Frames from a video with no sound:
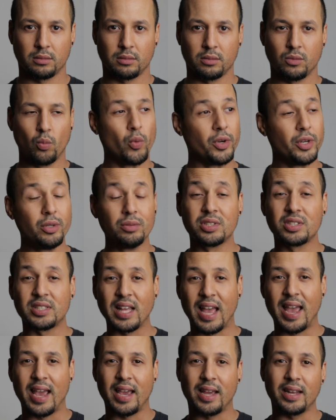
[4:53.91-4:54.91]
When you
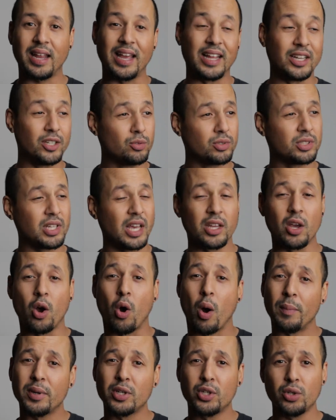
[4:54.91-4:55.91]
stand and you say, yo,
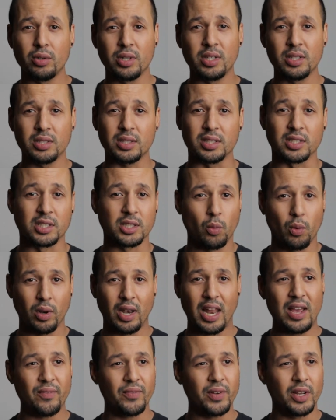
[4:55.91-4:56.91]
I'm going to do this, and someone
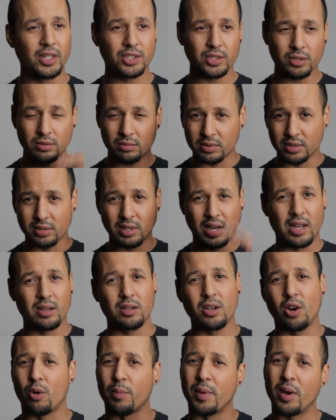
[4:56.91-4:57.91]
laughing at you, and you're like,
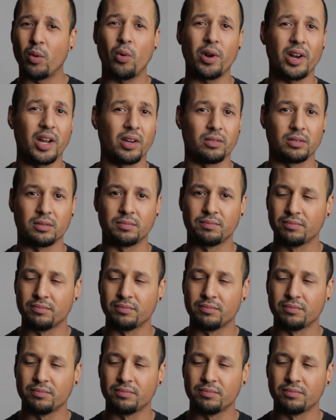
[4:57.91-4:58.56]
yo, man, whatever.